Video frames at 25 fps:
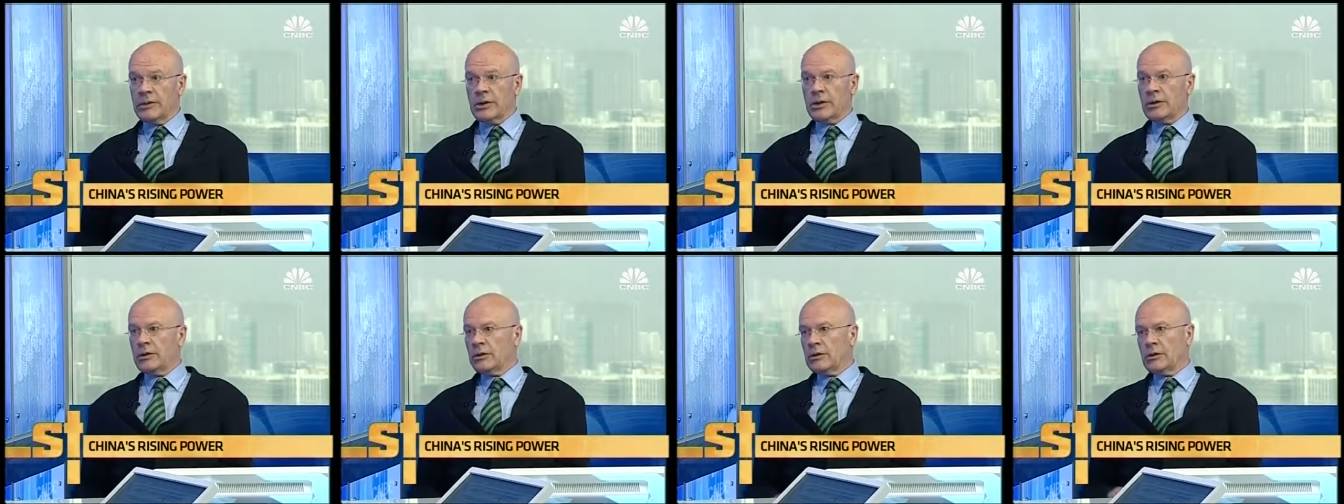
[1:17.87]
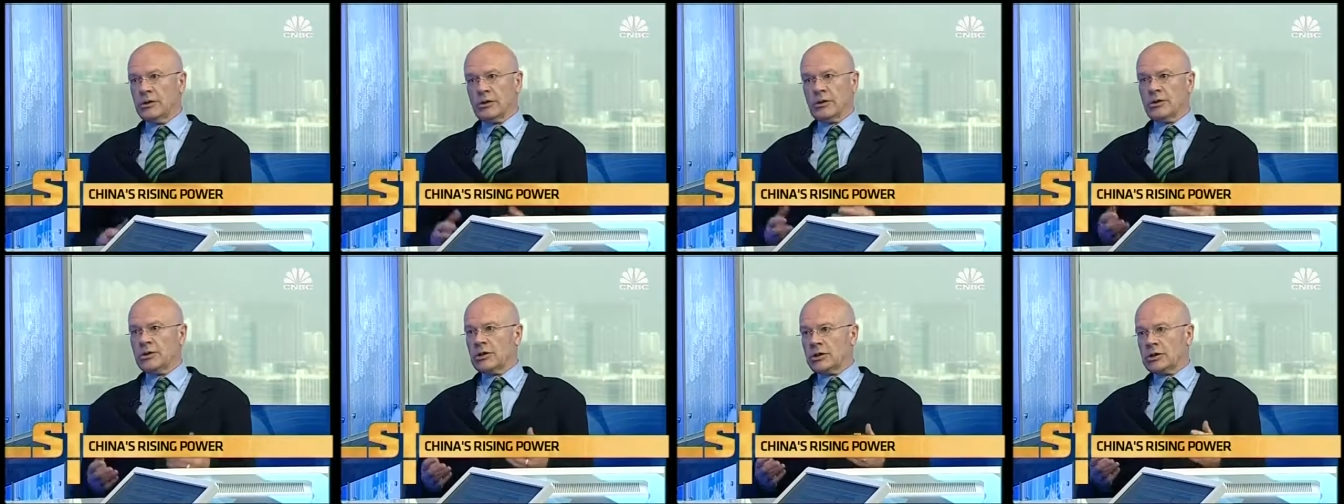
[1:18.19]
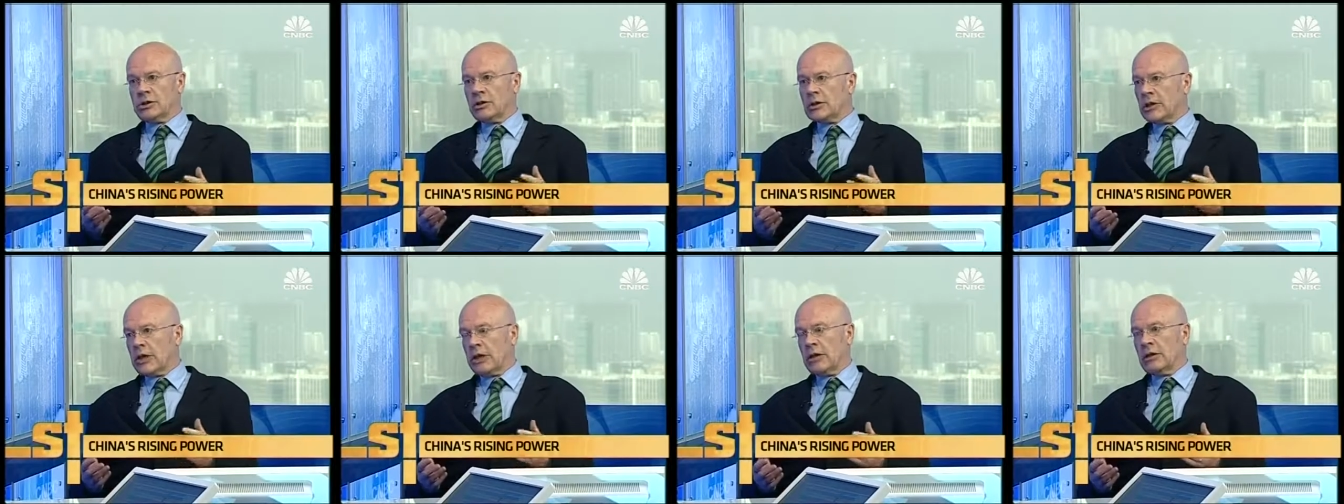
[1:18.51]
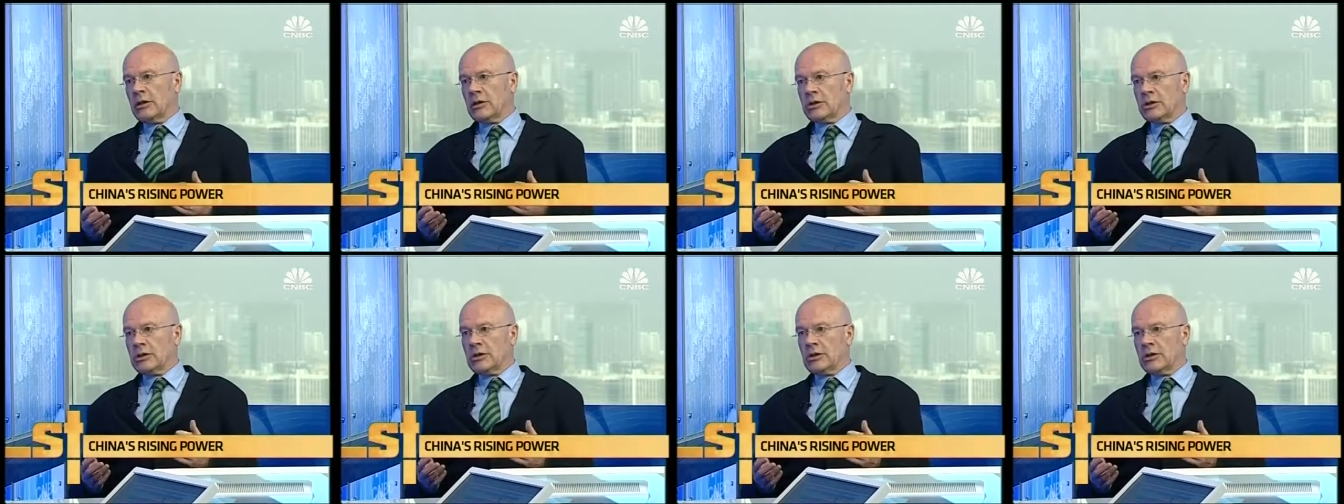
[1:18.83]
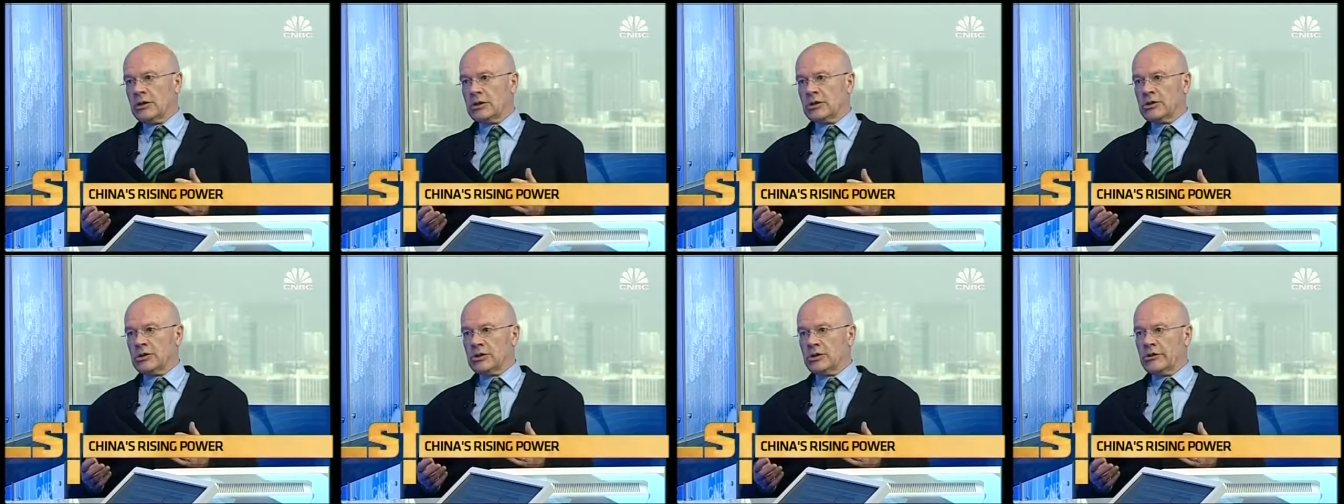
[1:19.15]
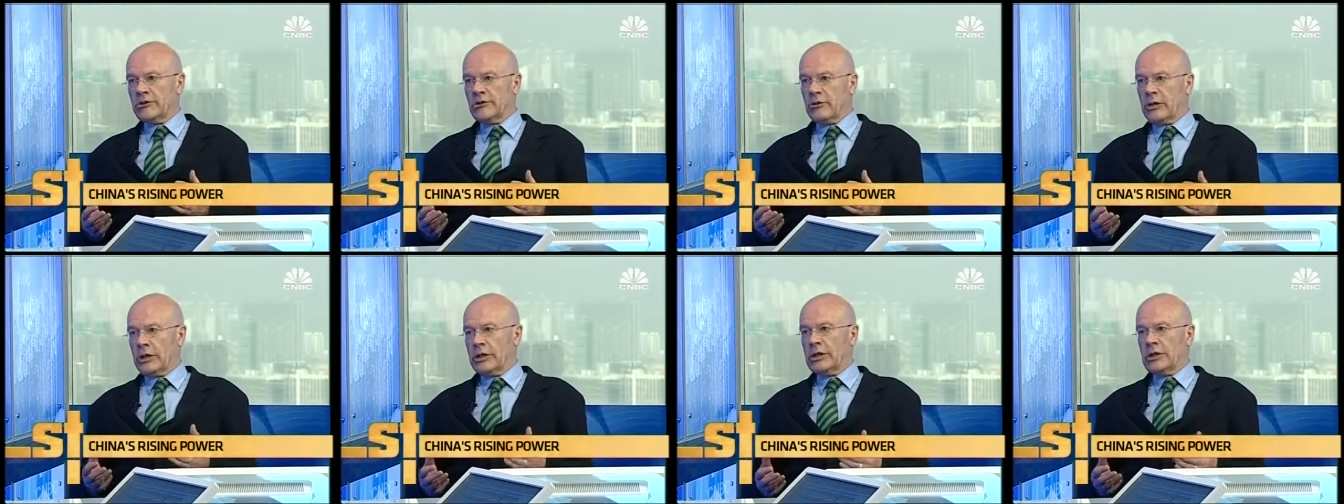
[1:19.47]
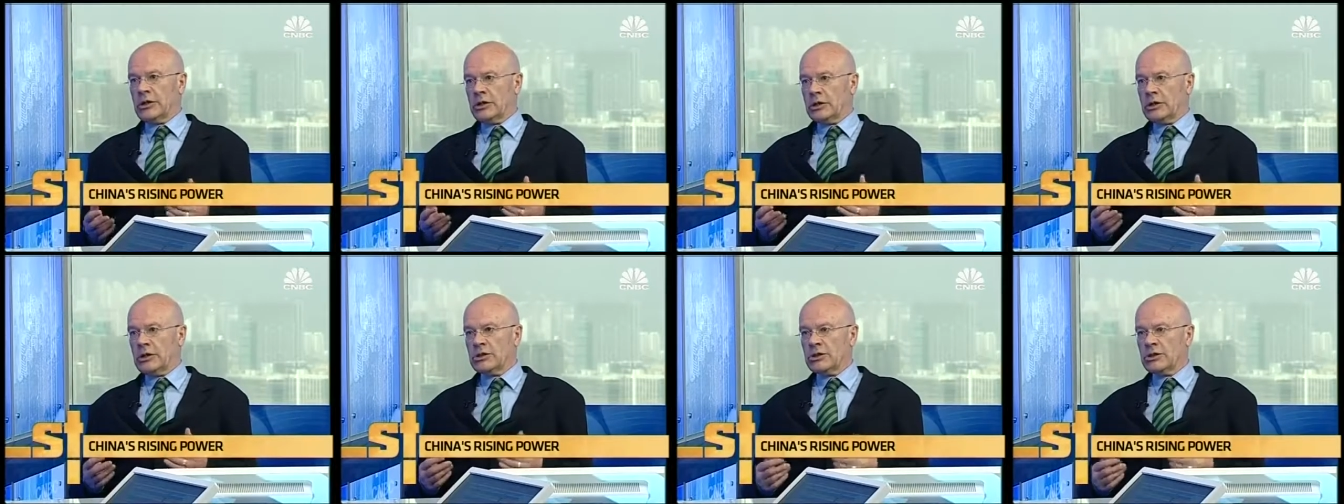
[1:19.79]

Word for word: I mean, you know, just take the question of when